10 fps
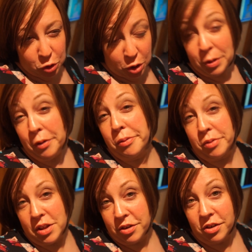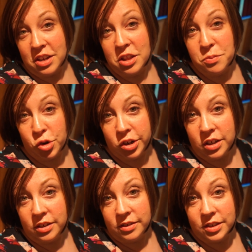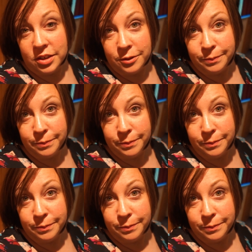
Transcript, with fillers: more about 3.30 in the morning, so